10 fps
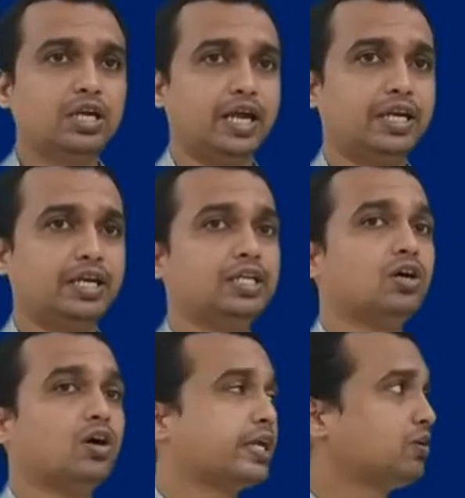and in
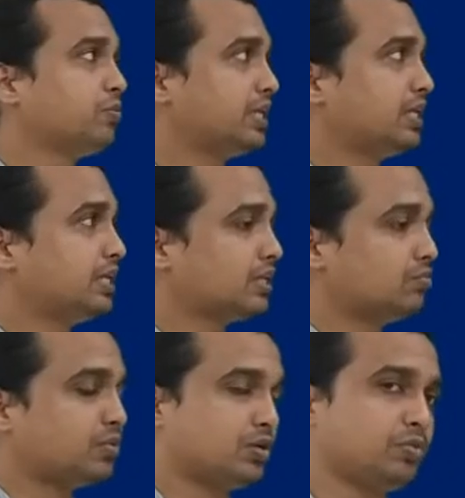organometallic
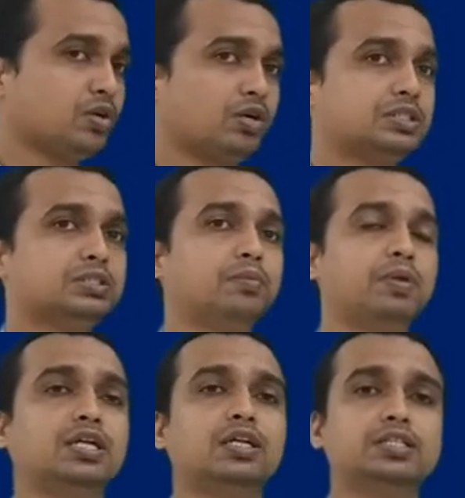compound because the
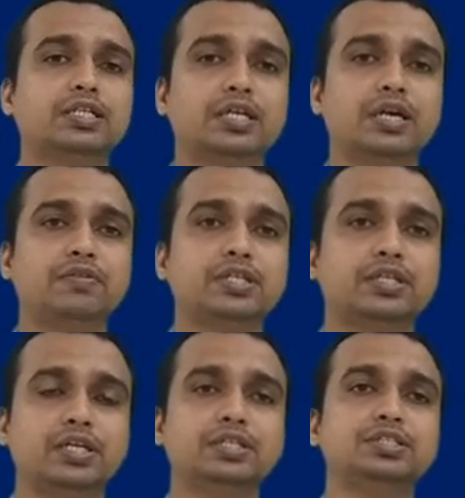metals are having the
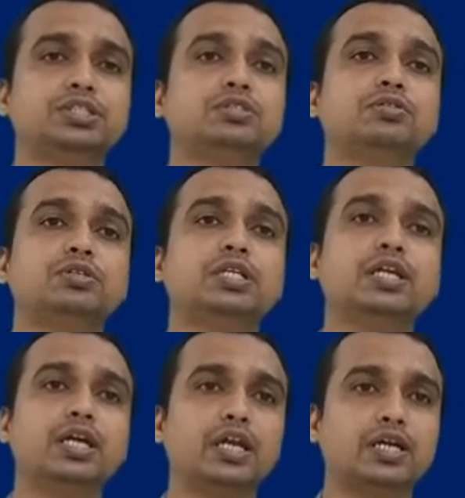tendency to donate
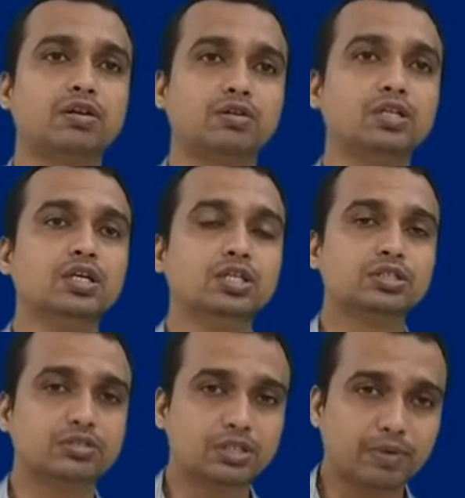the electron
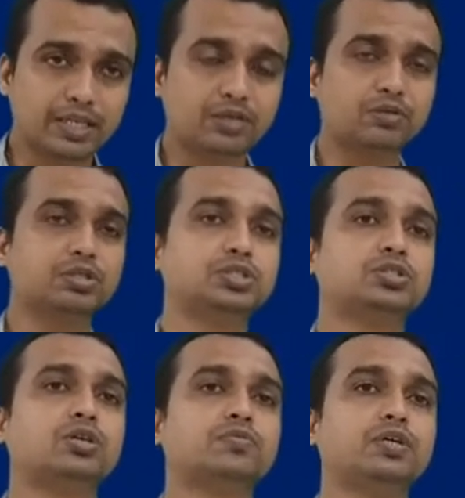so that by the donation
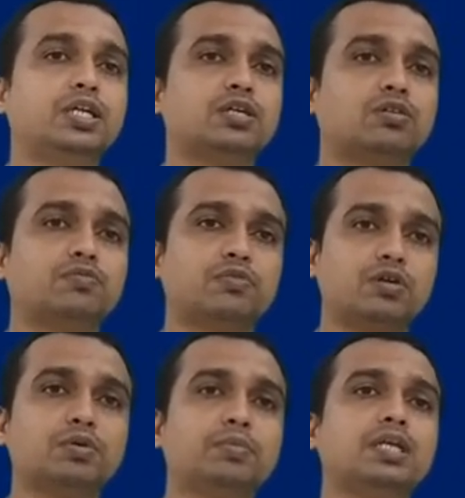of an electron
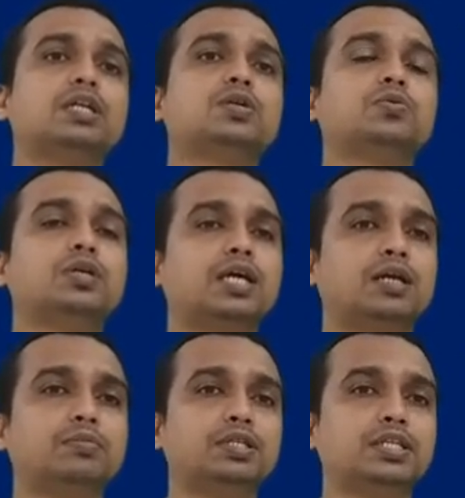from a metal to a
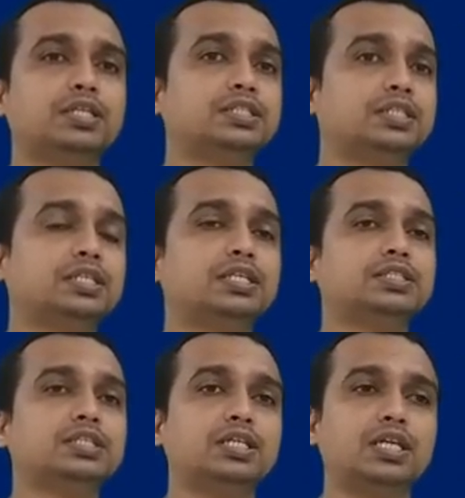carbon there is increase
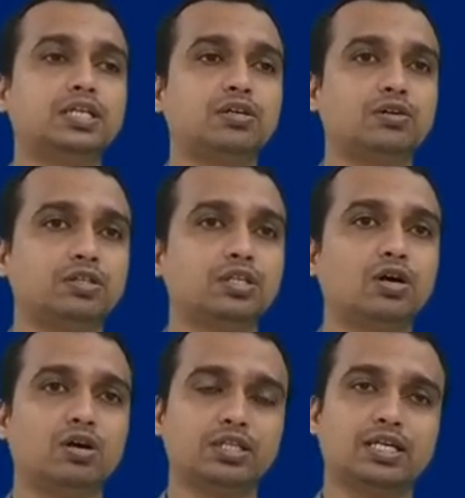the electron
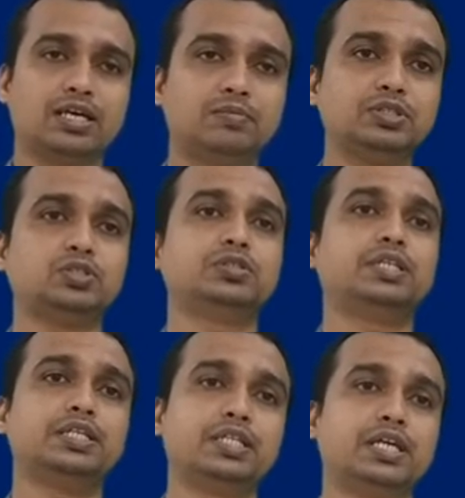on the carbon so that
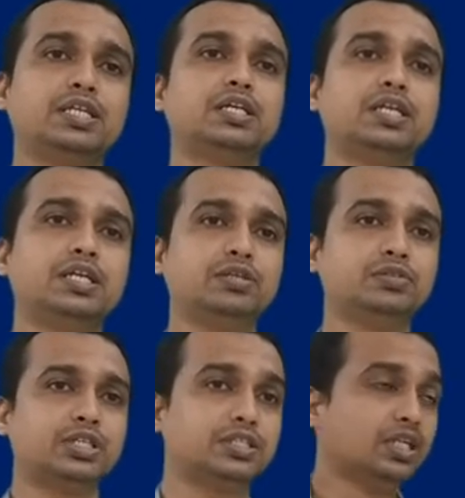it carry a negative
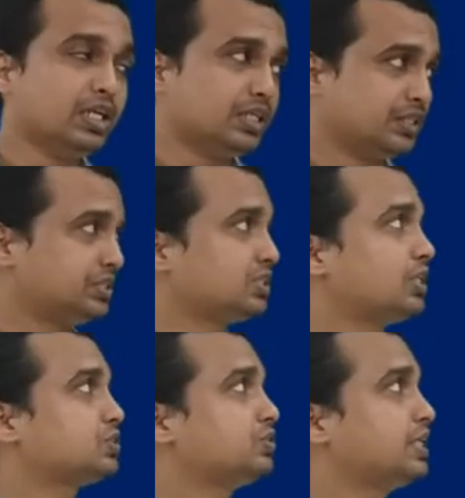charge this is
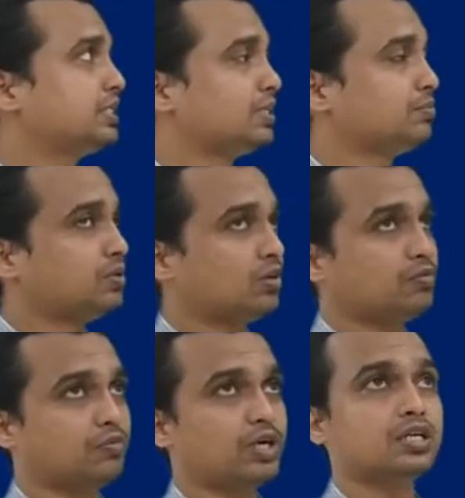also an example
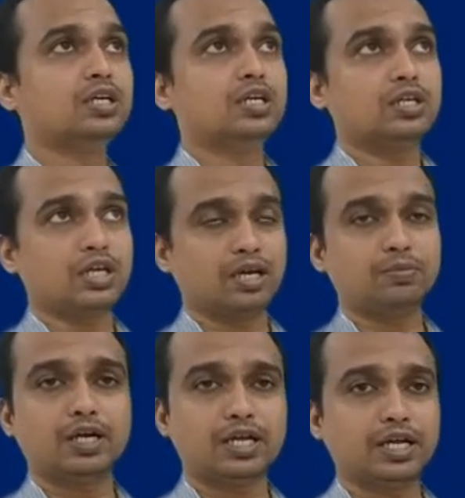of what
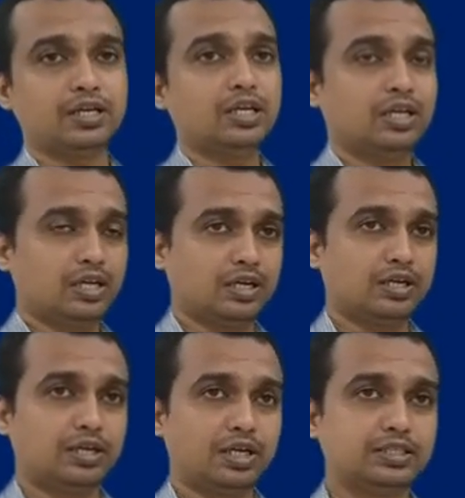carbon uh, anion uh,
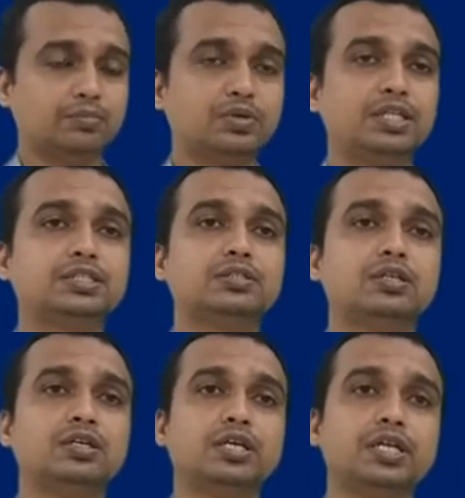example is
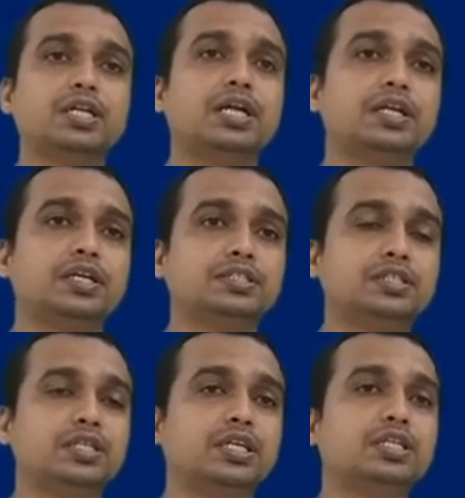uh, grignard
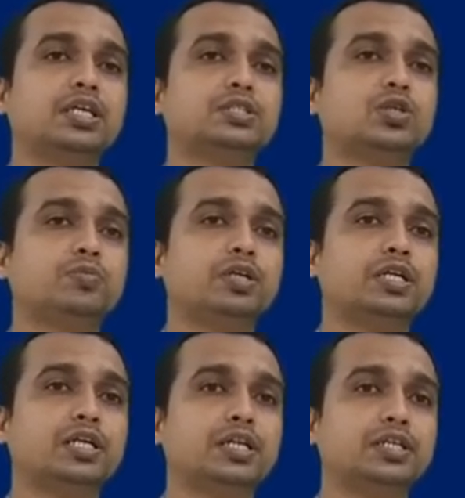reagent in case of
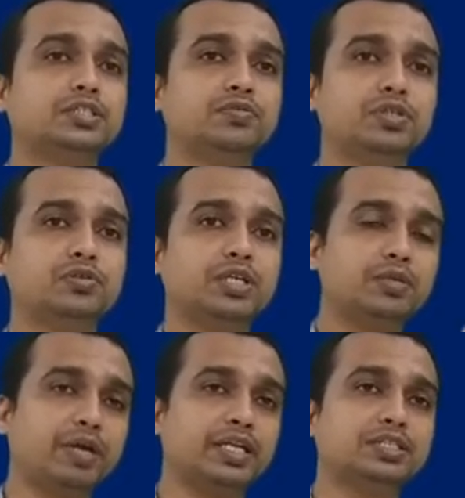grignard reagent we know that
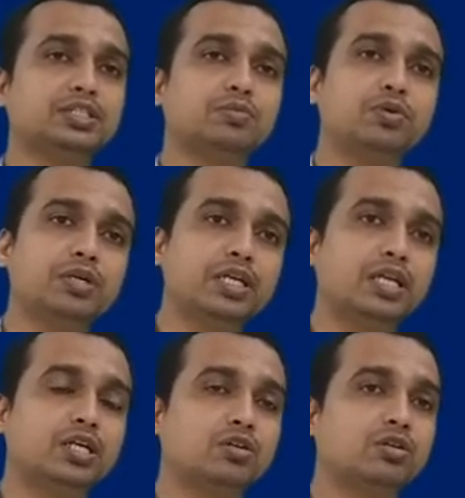the magnesium donate the
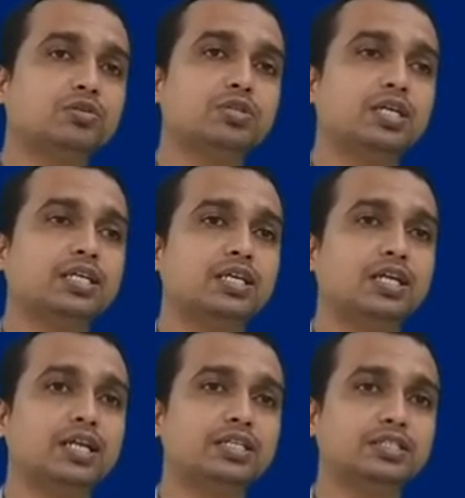electron to the alkyl
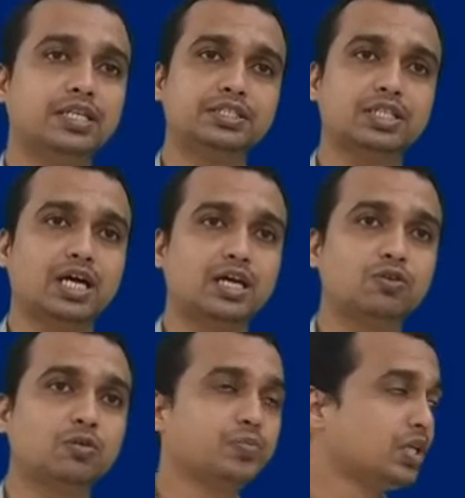halide that is r
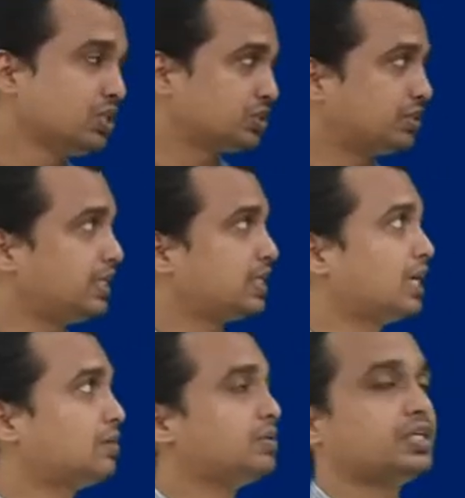group so that a
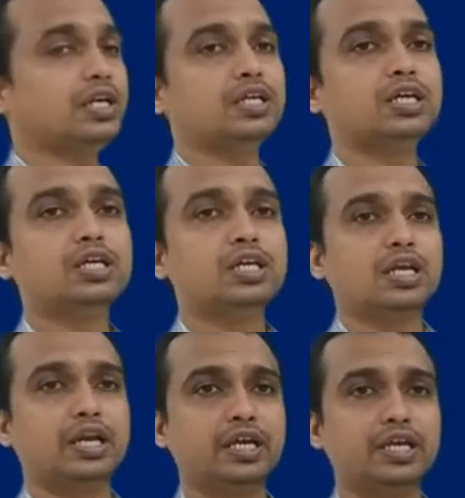carbon carry a
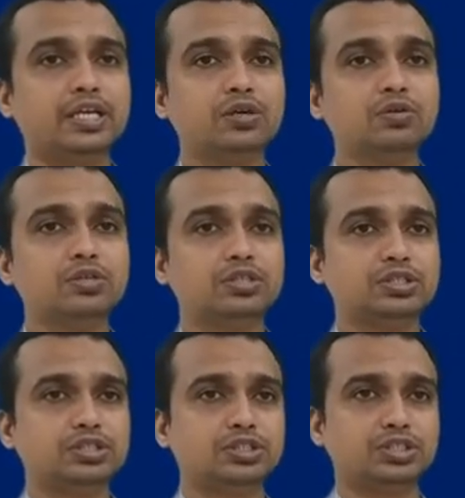negative
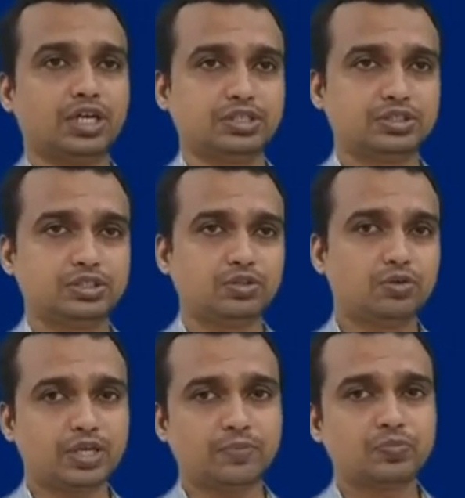charge
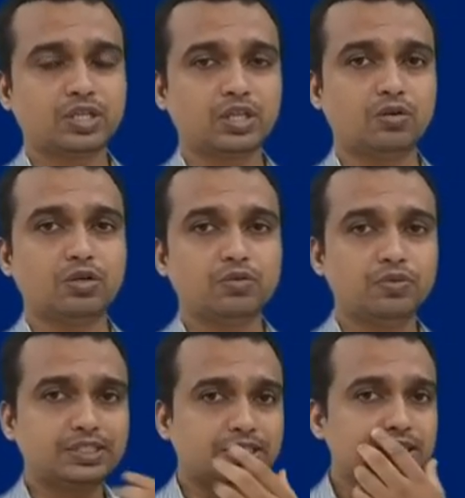okay now
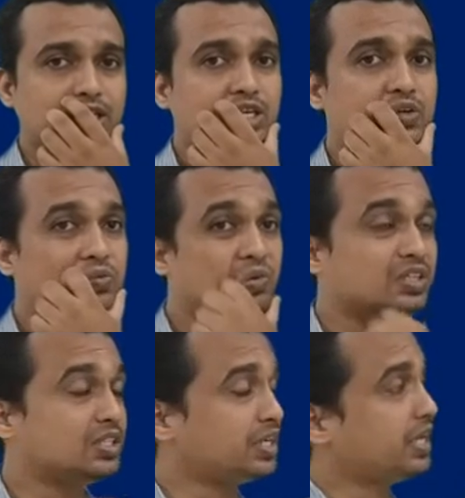we see the
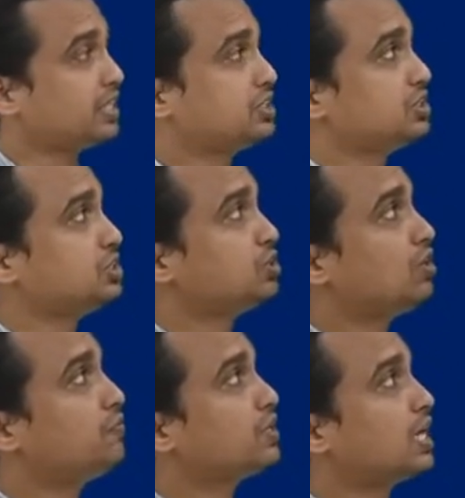the reactions
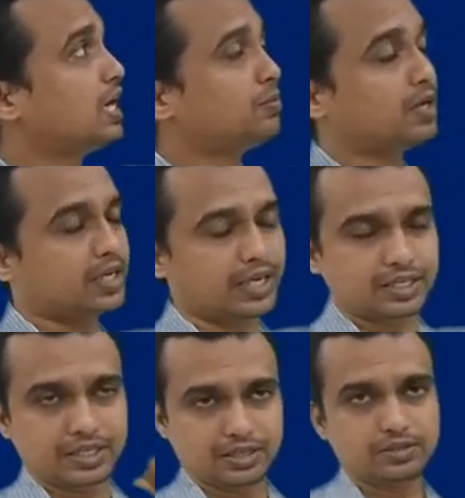of a carb anion
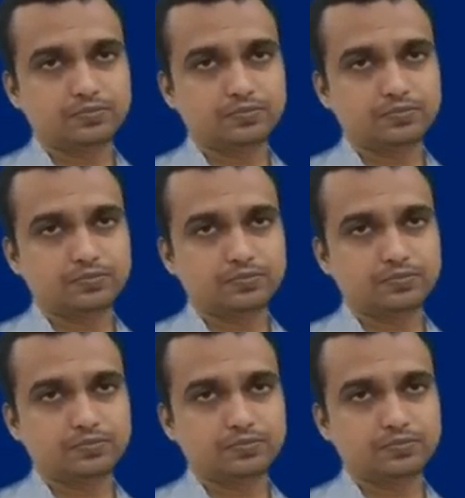here